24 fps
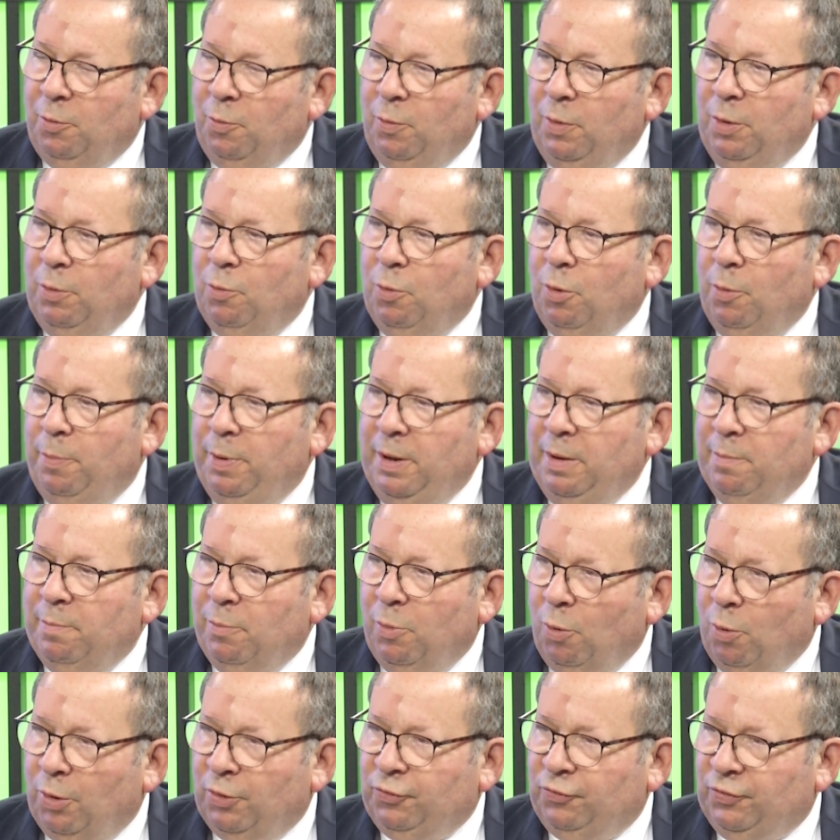we will be
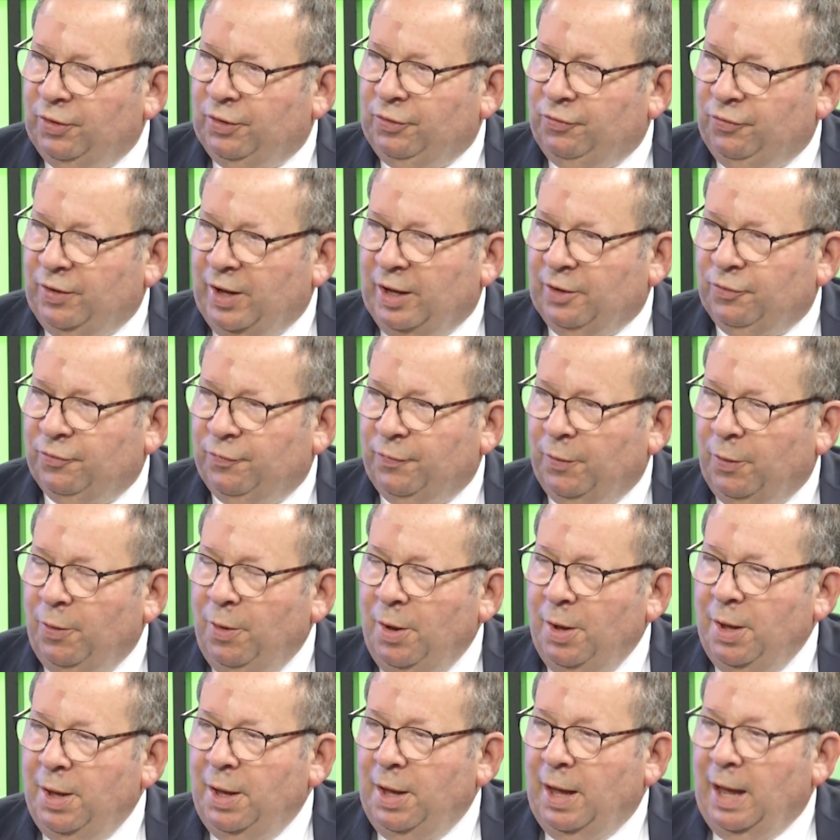more successful.